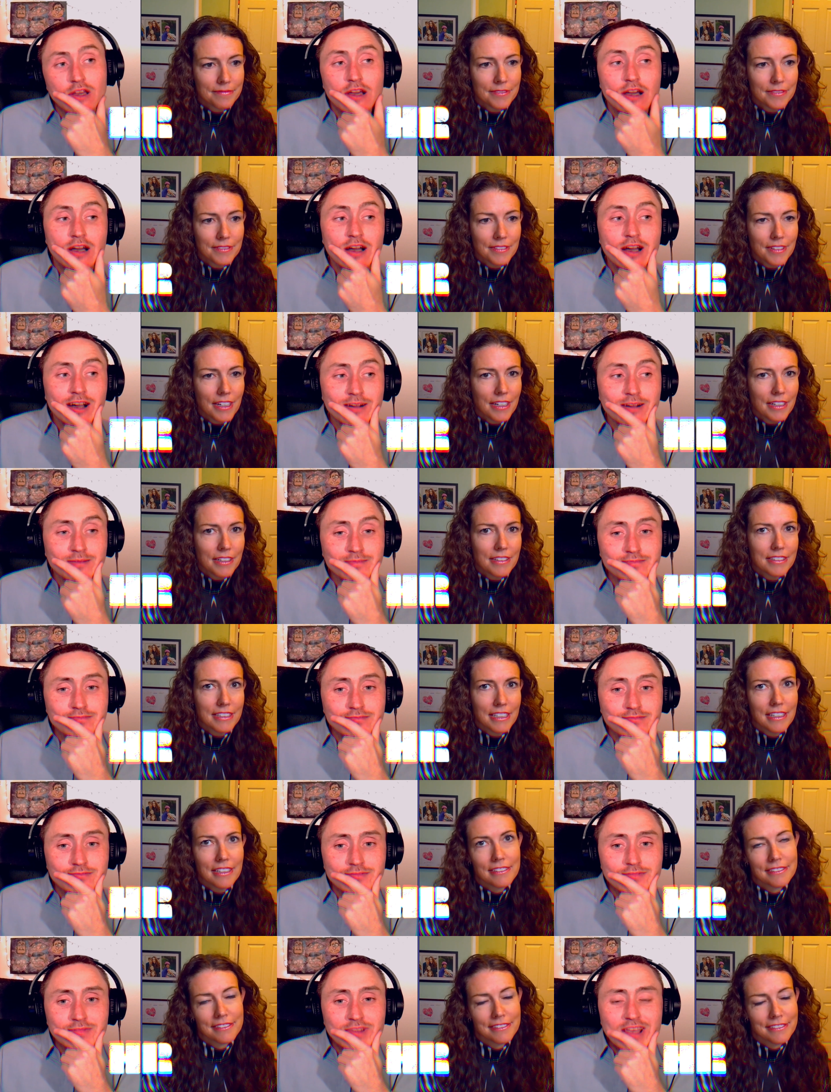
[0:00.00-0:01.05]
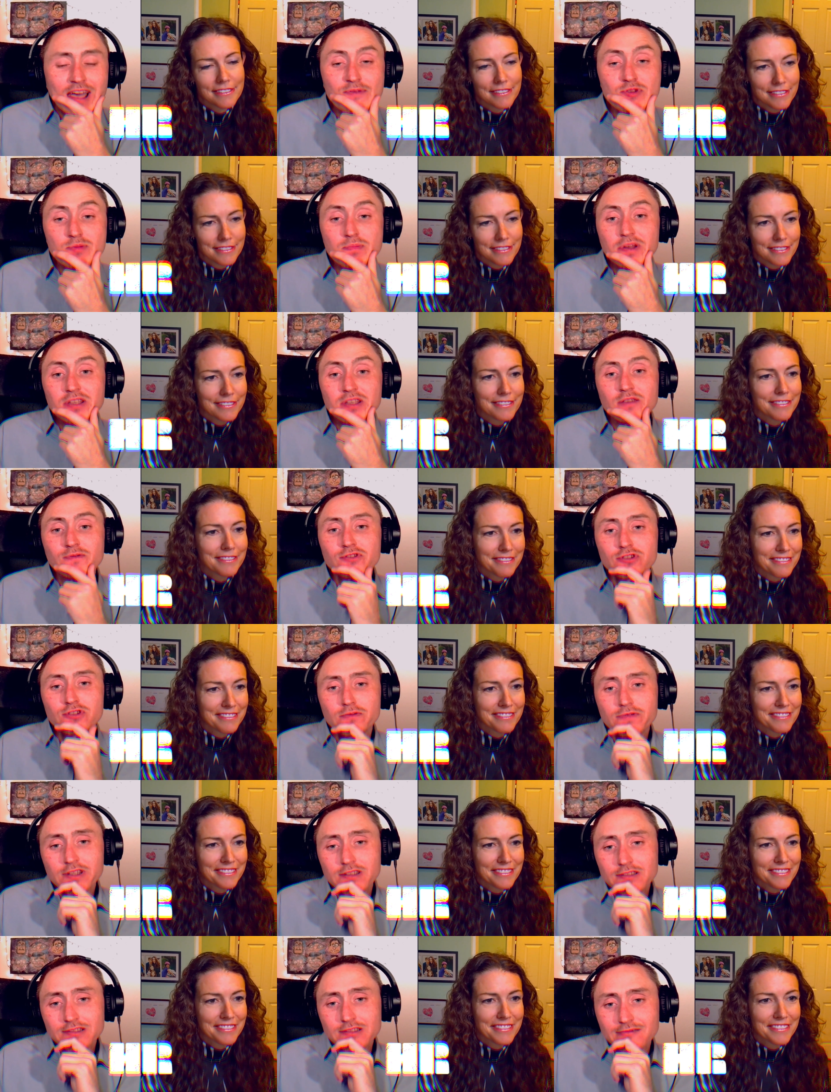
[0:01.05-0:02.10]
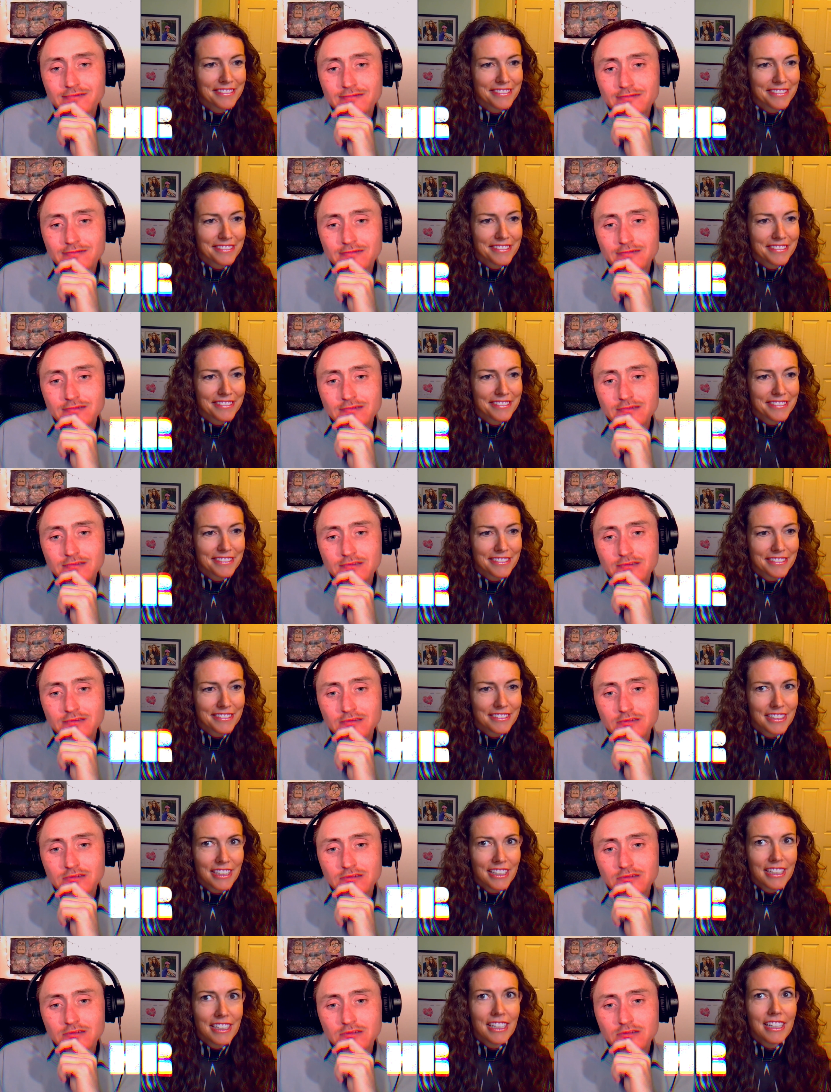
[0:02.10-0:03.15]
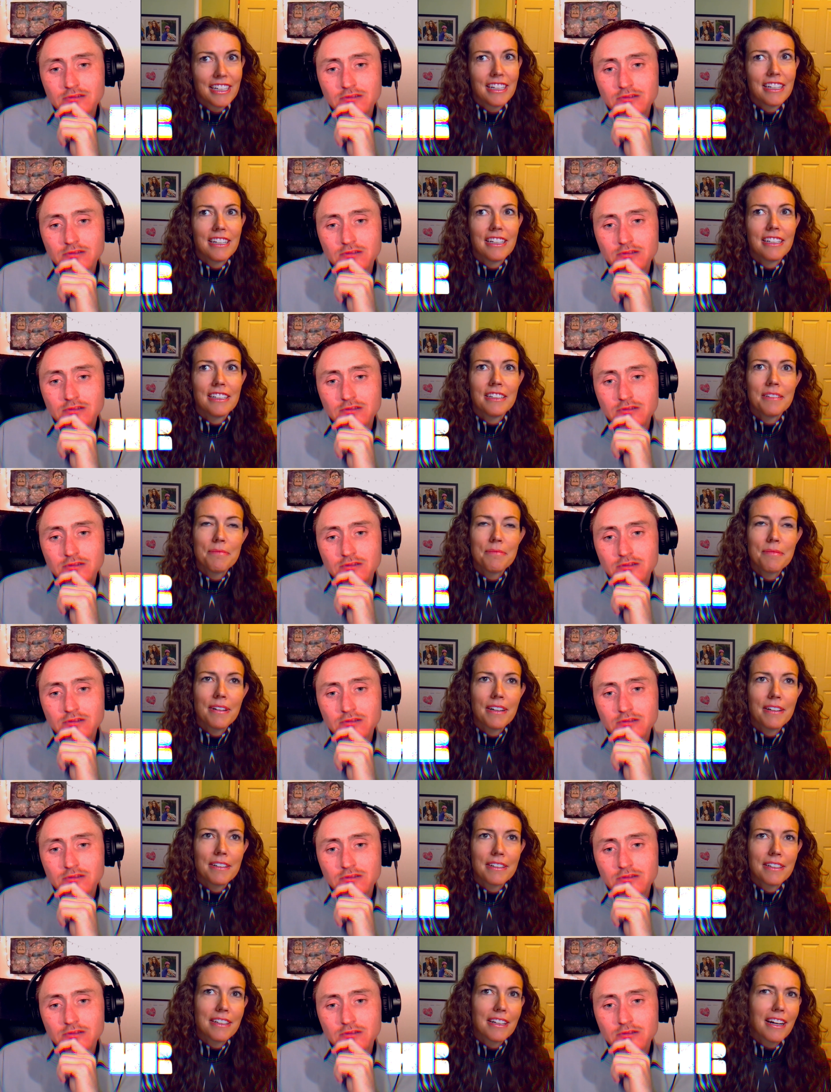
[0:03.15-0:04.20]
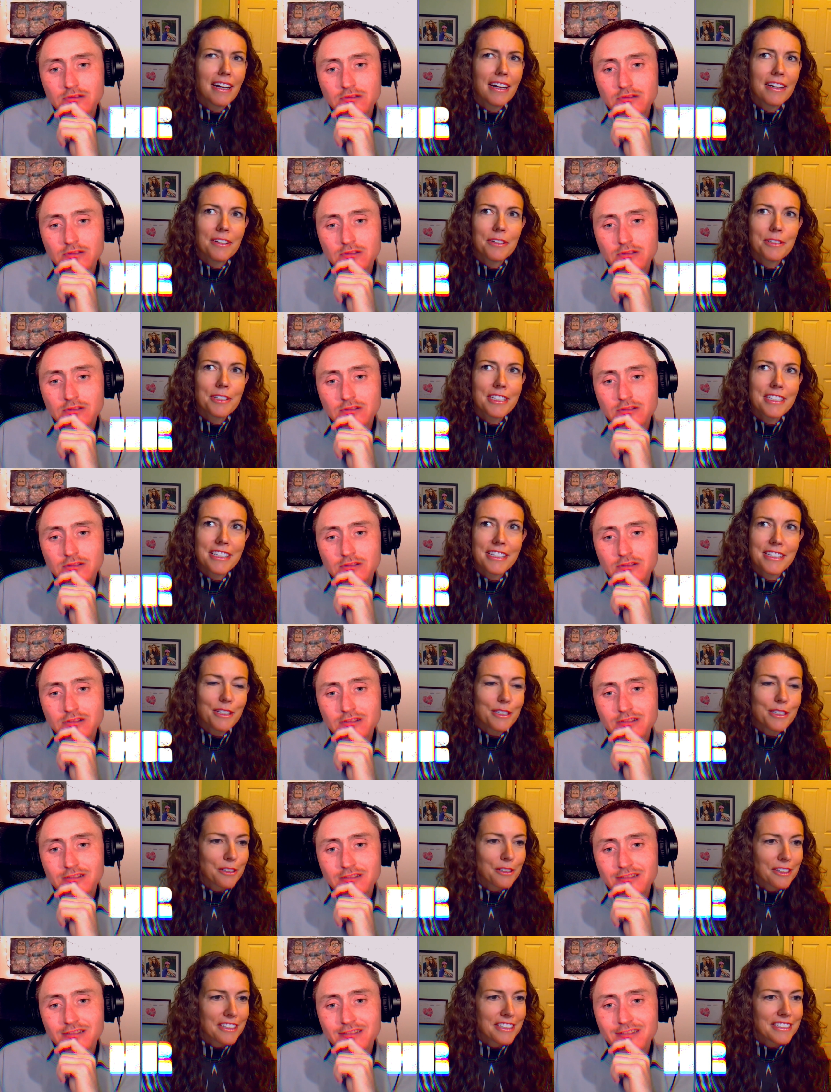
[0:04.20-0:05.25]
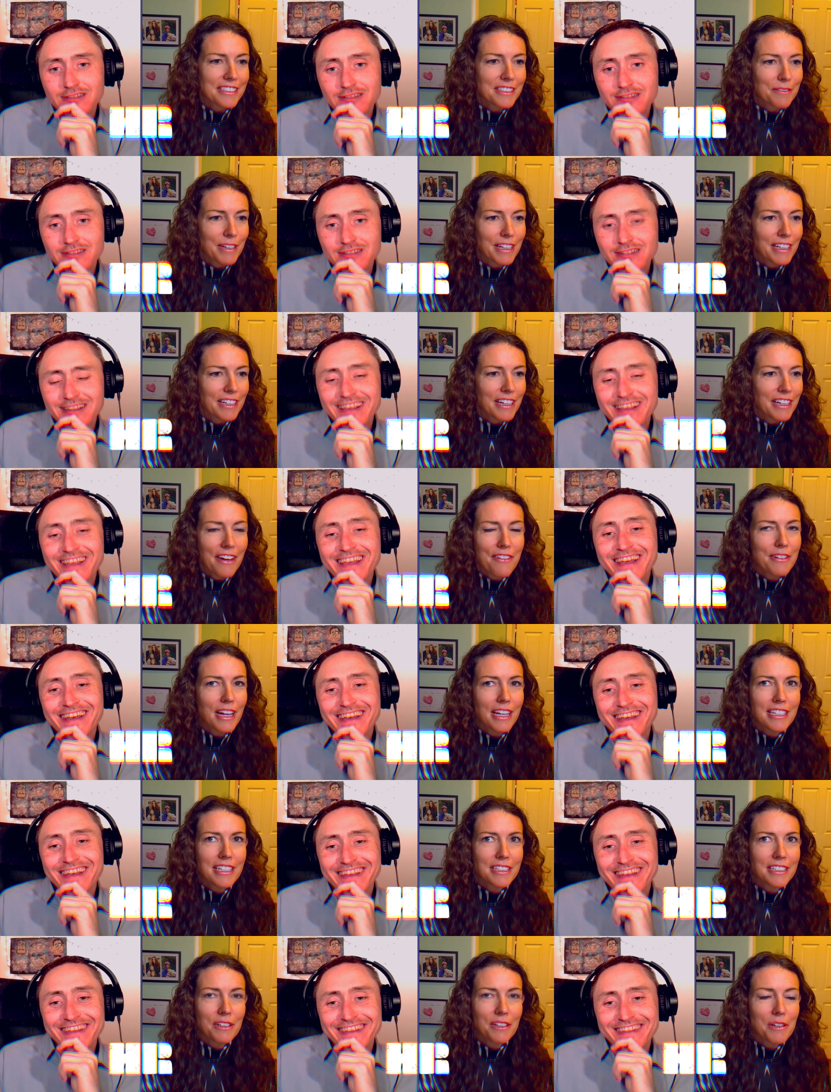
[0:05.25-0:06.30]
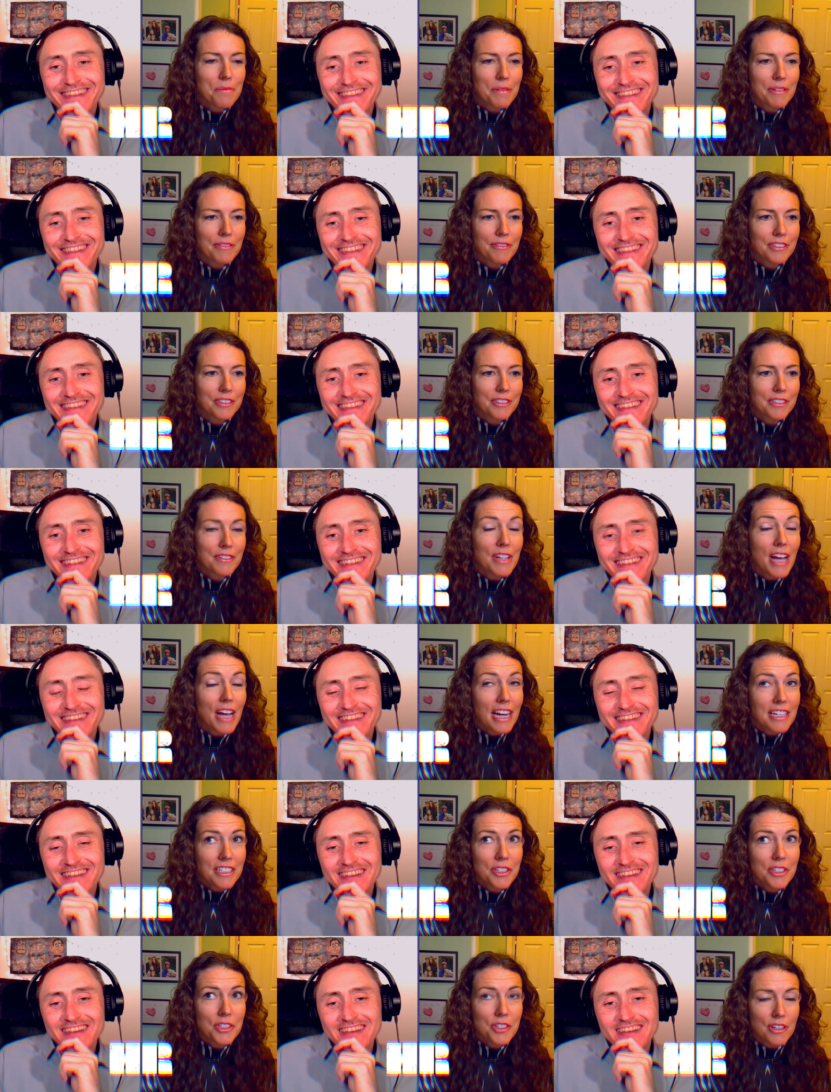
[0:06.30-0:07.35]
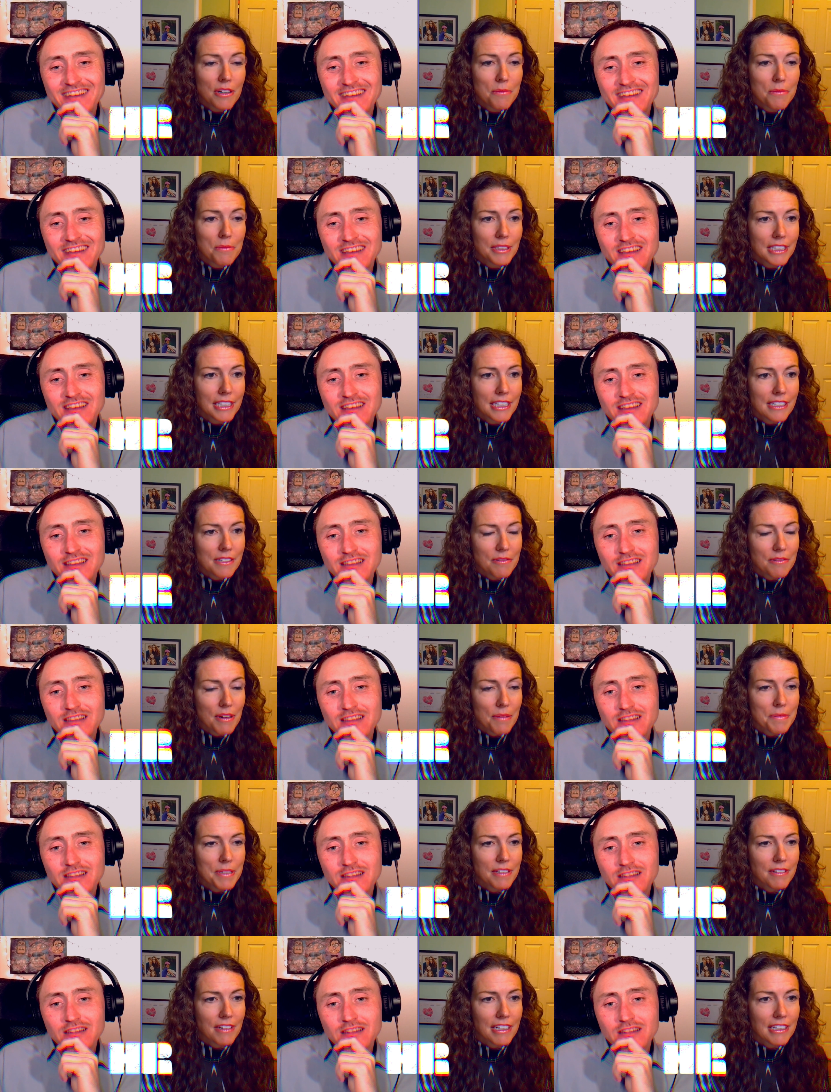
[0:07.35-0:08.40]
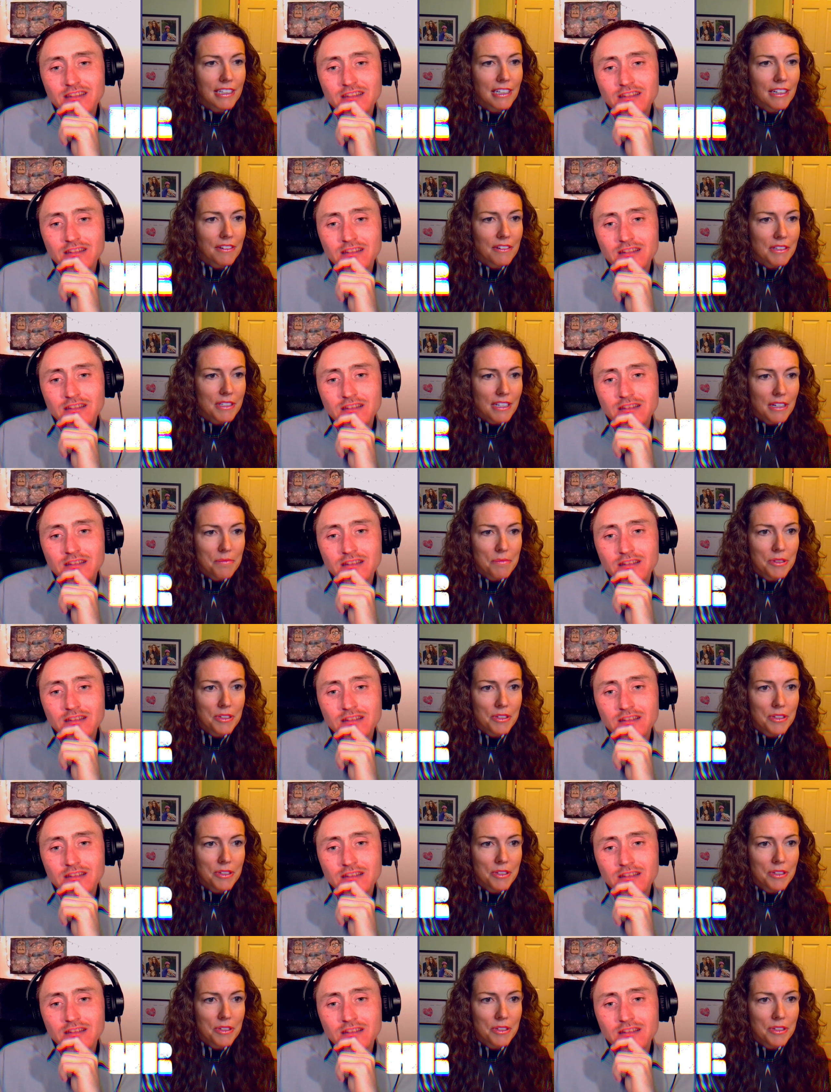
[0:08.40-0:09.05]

Speaker 1: Um, oh. Have you been to Vesuvius?
Speaker 2: Um, Oh, just as a tourist a while. I, hmm. I didn't go up in Actually, Stromboli is erupting right now. It's kind of